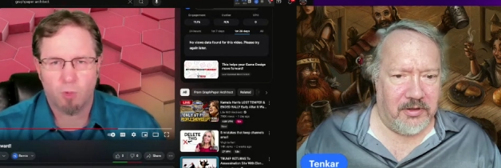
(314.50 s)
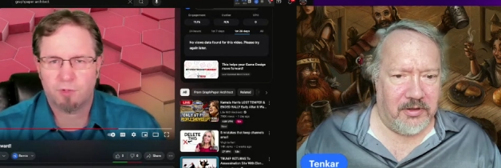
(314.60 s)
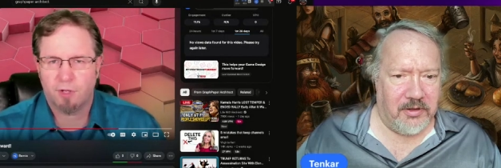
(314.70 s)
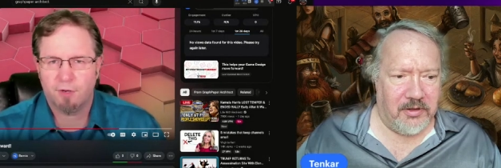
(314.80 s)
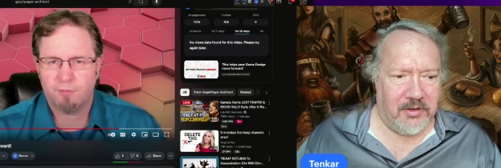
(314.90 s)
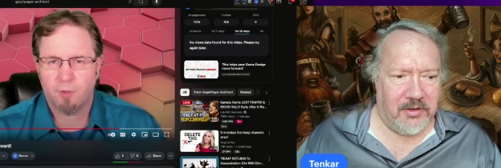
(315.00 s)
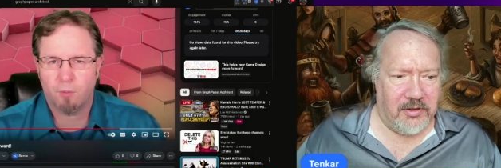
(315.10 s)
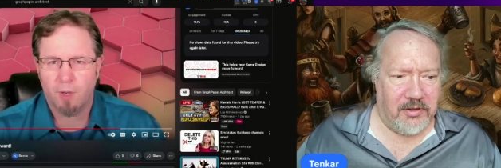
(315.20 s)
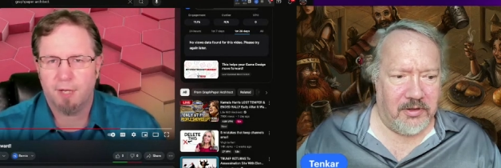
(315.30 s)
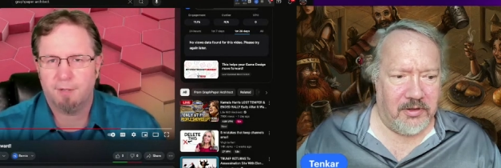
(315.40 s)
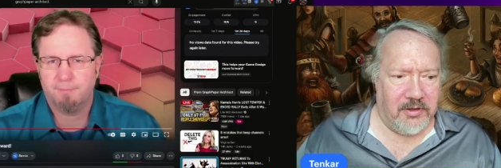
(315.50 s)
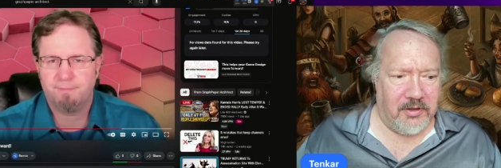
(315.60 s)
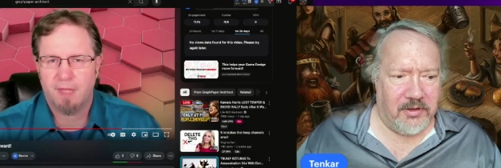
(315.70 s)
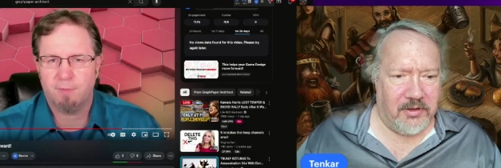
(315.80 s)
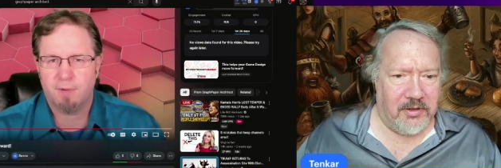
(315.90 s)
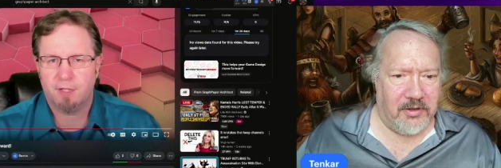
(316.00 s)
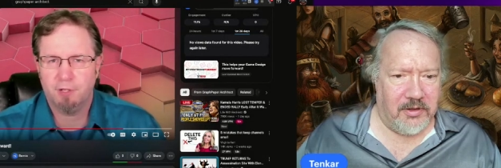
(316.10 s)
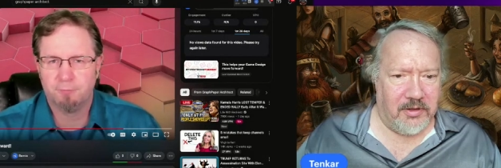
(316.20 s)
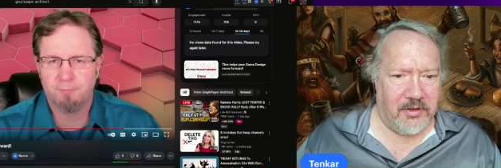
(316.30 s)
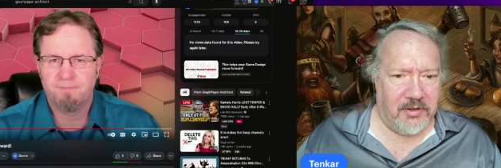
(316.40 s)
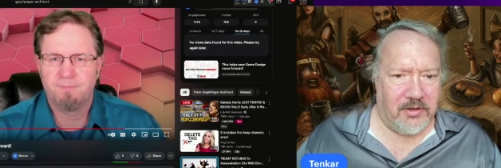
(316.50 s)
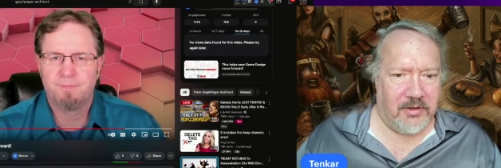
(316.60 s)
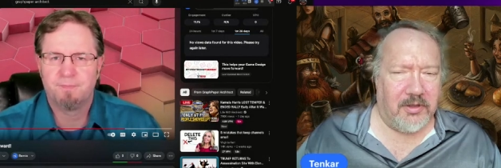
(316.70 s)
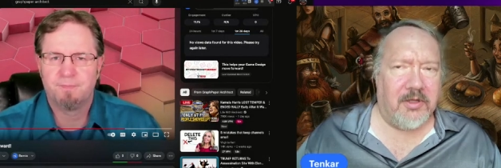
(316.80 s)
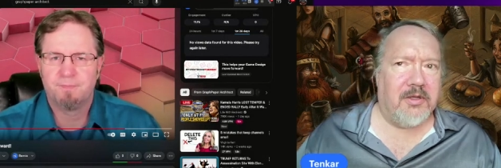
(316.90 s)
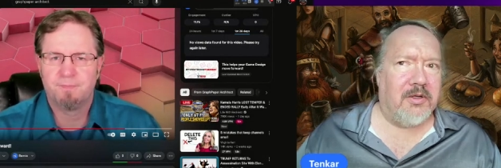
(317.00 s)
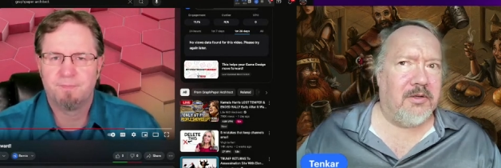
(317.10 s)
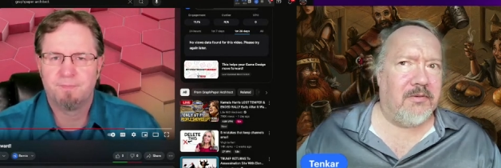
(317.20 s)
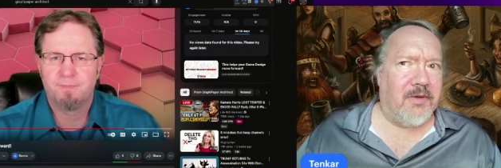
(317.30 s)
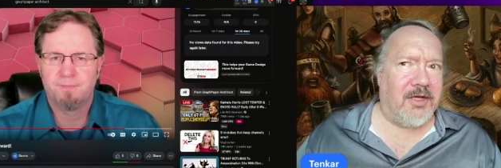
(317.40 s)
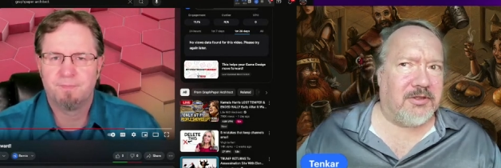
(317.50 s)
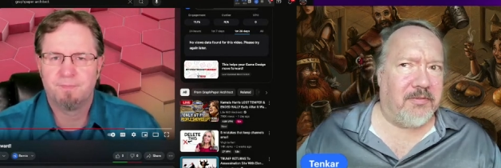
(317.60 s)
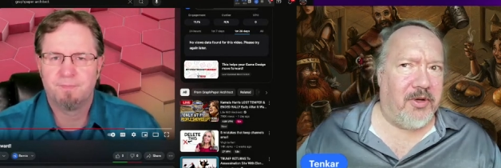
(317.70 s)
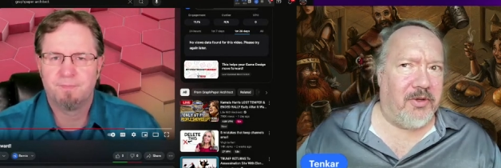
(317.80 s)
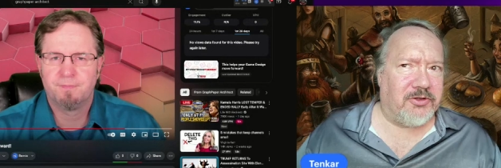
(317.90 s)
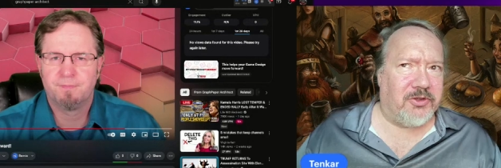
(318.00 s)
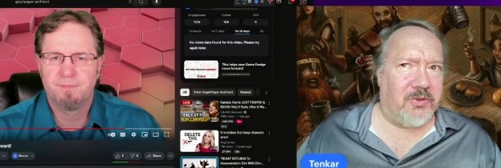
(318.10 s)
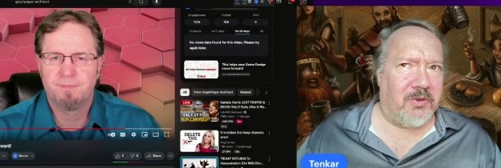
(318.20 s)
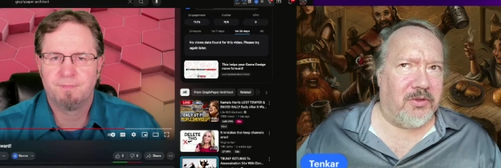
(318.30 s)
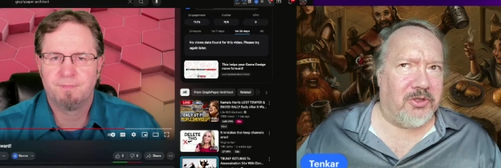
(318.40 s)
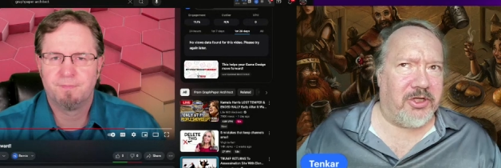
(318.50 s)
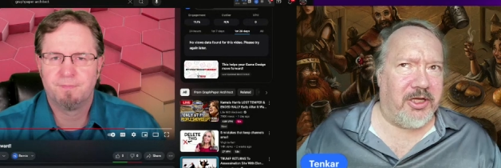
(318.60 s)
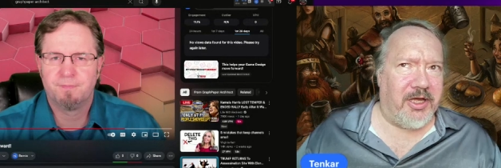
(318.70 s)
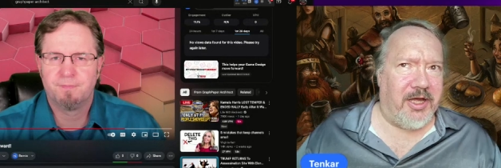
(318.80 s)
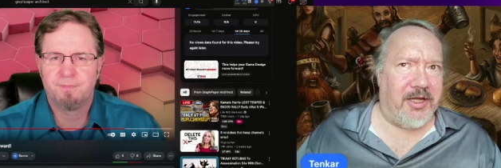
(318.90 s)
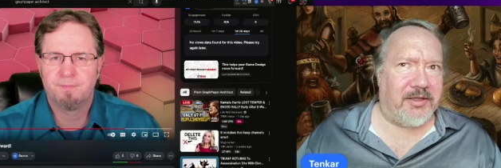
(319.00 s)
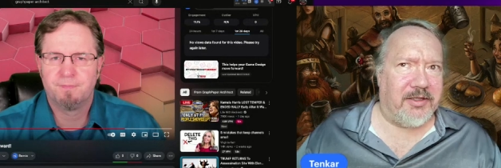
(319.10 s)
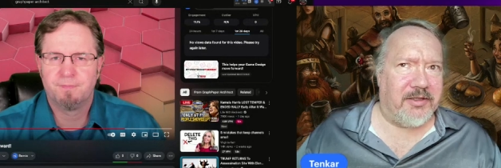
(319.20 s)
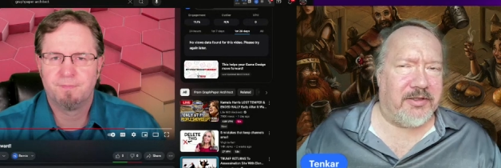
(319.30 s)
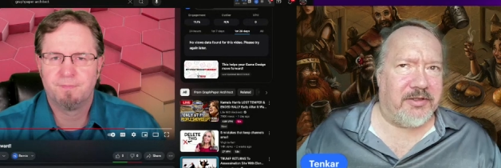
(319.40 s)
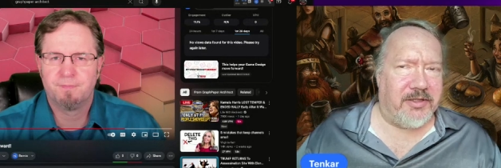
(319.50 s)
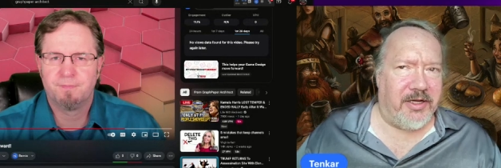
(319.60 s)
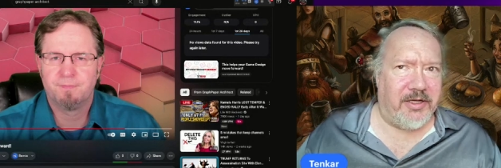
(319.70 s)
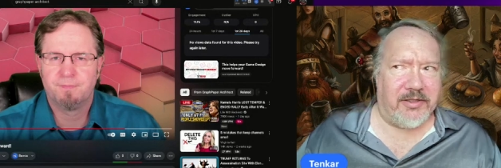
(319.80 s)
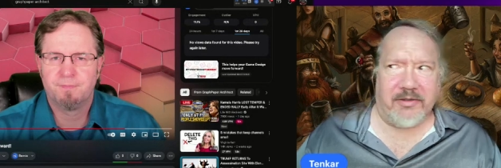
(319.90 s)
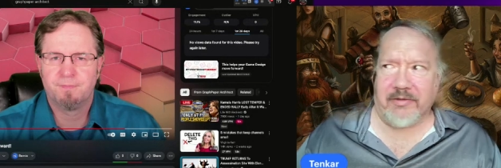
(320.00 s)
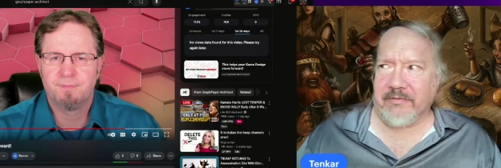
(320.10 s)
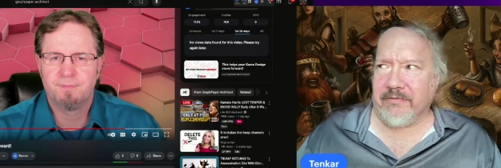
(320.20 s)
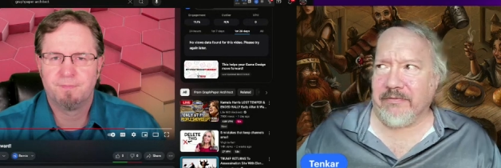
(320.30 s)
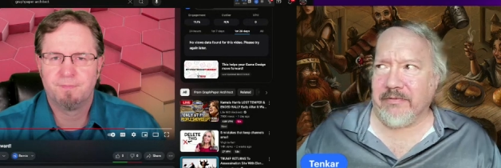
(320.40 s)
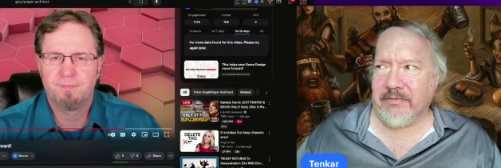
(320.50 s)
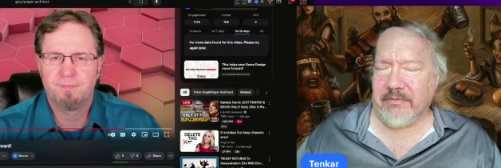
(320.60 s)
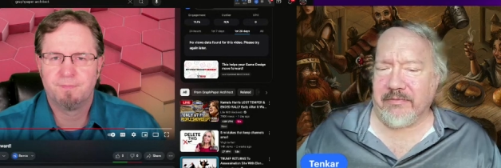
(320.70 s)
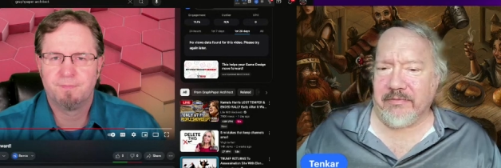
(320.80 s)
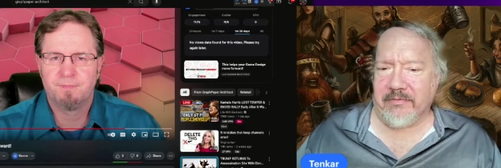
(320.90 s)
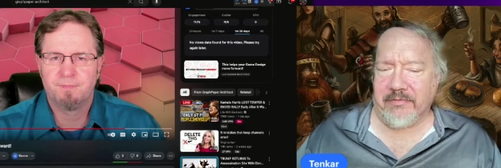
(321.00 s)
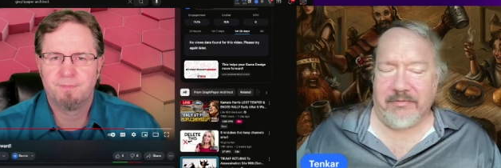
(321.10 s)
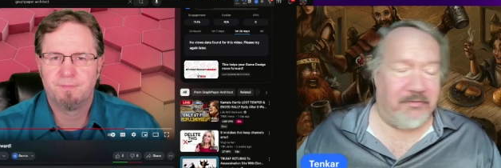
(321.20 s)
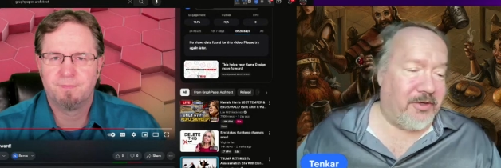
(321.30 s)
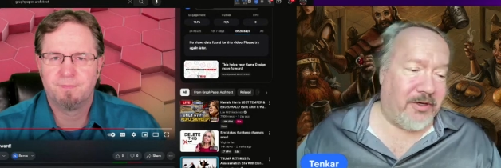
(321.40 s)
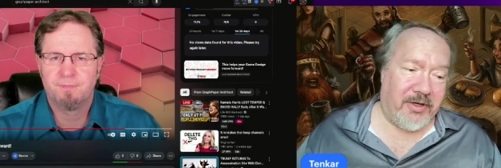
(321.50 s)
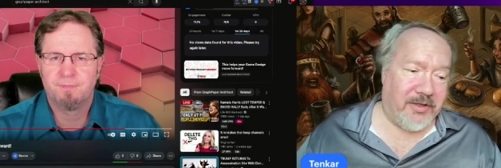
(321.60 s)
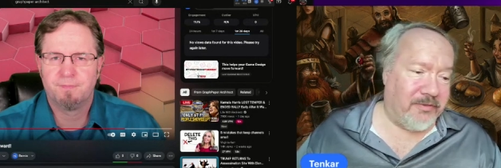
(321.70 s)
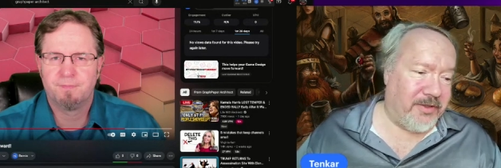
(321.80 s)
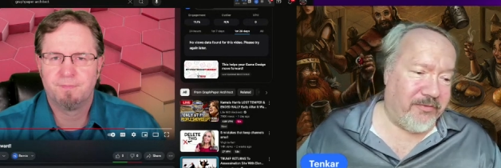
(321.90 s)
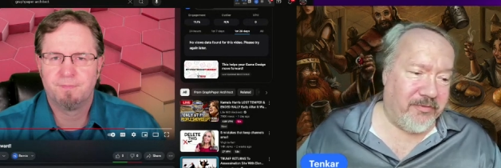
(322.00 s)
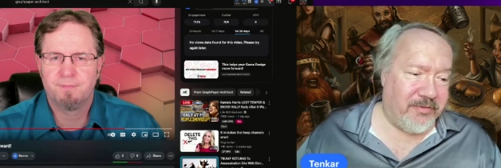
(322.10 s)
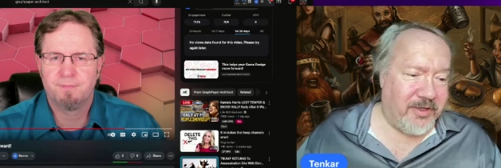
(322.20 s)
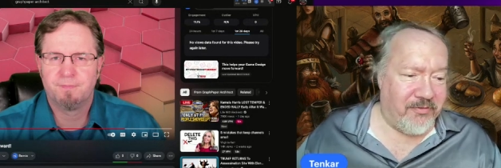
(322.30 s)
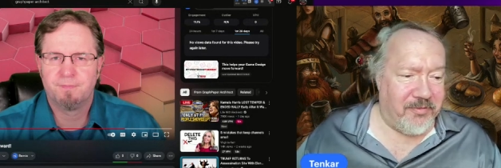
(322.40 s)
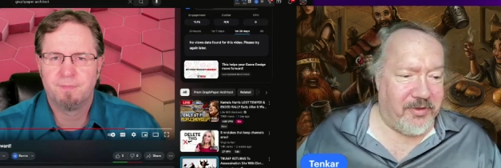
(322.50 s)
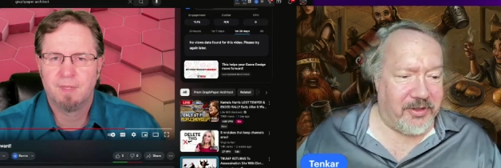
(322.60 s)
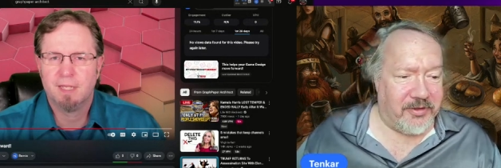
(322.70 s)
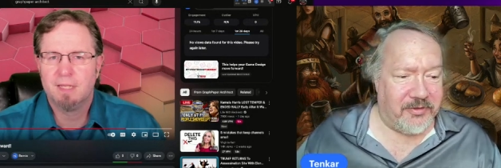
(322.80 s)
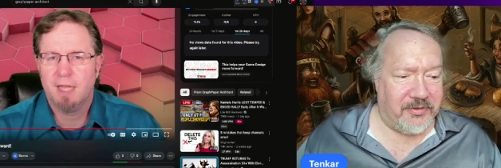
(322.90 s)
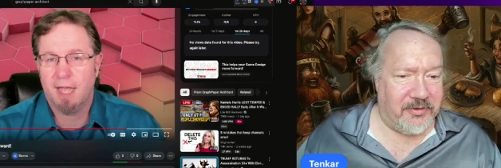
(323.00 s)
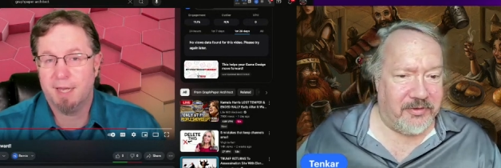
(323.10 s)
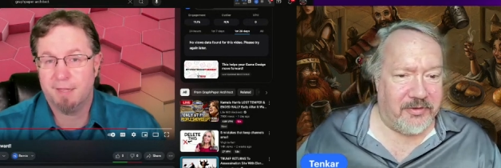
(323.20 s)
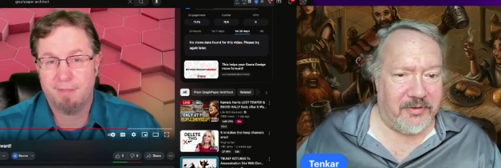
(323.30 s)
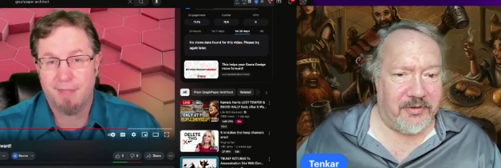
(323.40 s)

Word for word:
Speaker 1: worked on it for a while. That way I'll know.
Speaker 2: As opposed to looking at the date the. All right, never mind.
Speaker 1: And